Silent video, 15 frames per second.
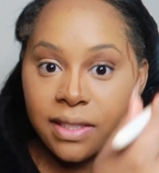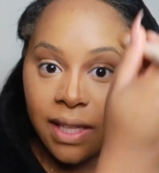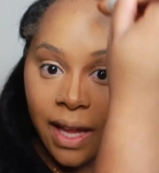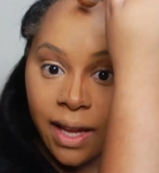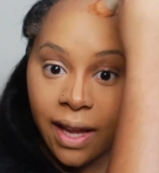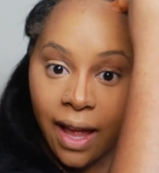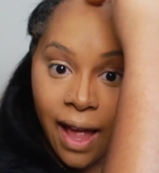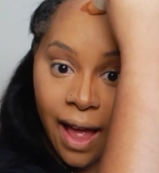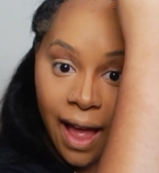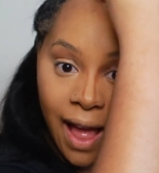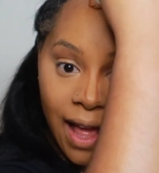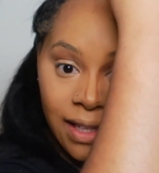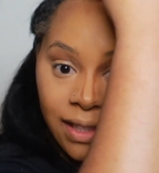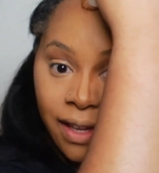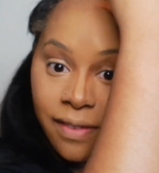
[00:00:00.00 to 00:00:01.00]
Like,
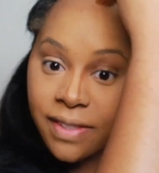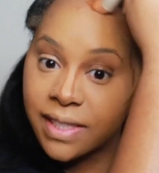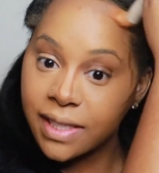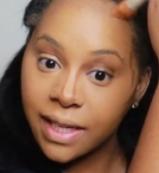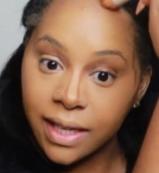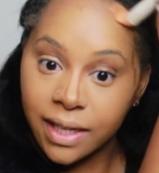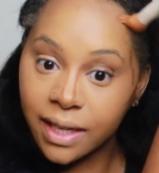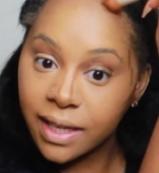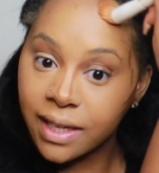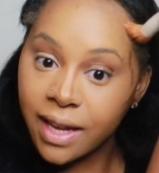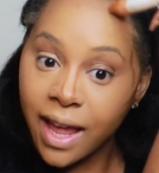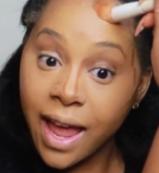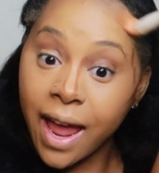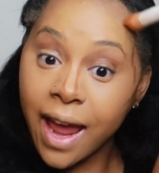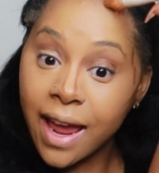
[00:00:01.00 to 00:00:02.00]
I love seeing it.
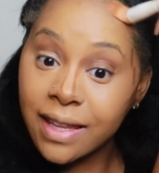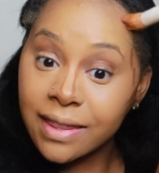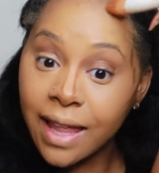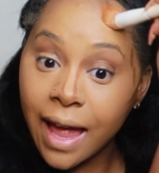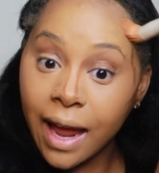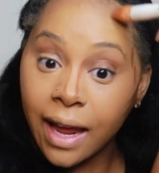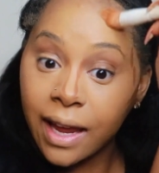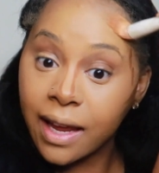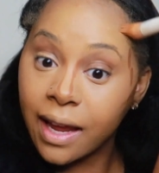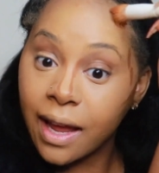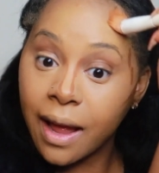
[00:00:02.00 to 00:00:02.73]
And like,